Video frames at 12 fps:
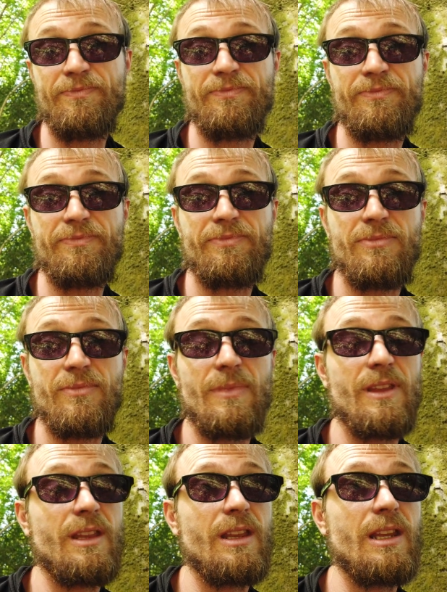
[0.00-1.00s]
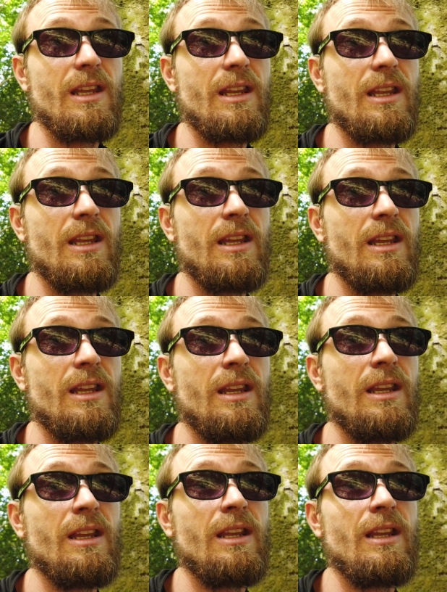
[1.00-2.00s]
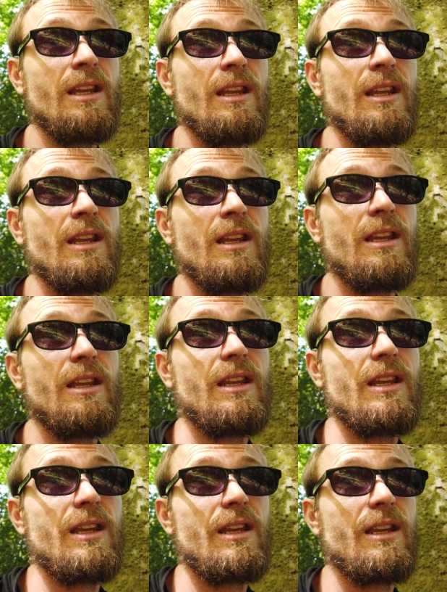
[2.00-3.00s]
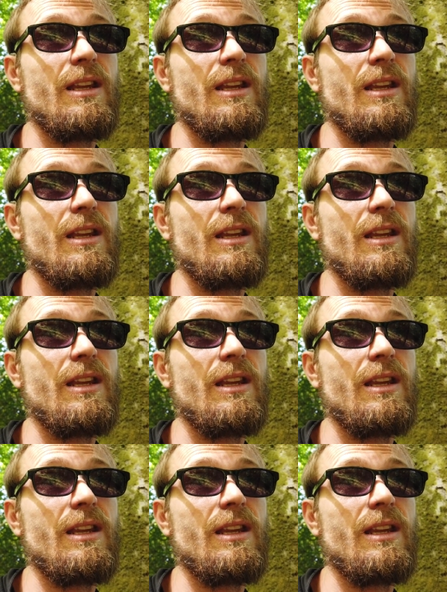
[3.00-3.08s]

Nobody speaks.